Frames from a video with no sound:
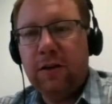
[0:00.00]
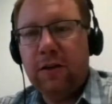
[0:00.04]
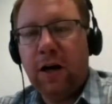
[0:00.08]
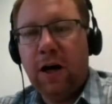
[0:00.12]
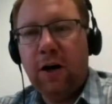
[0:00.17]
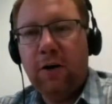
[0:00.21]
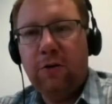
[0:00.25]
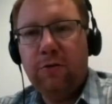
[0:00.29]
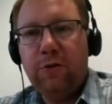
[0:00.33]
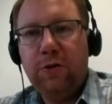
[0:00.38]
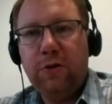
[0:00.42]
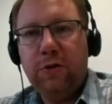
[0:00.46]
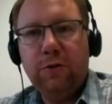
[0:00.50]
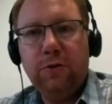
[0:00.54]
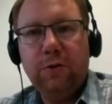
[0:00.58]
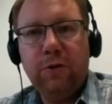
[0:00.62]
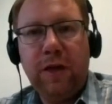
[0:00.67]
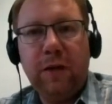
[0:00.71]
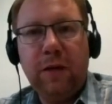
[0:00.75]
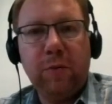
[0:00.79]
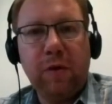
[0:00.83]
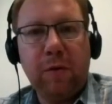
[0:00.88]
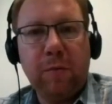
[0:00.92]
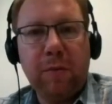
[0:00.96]
how you
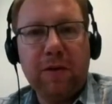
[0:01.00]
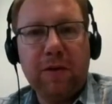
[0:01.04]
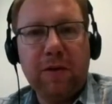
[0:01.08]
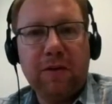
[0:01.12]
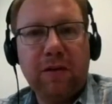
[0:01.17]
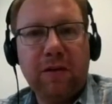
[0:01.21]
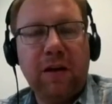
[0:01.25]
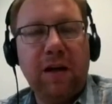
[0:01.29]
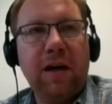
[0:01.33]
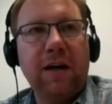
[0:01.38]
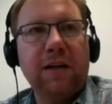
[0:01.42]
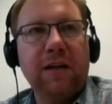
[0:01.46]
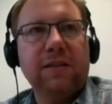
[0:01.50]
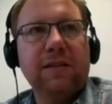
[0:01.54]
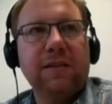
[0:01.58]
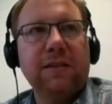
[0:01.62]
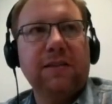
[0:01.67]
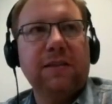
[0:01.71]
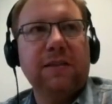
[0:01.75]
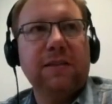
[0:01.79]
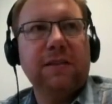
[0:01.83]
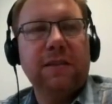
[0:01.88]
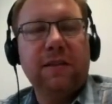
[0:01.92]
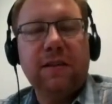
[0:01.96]
implement
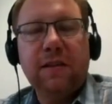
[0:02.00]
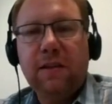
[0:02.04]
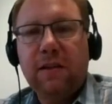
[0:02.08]
classes.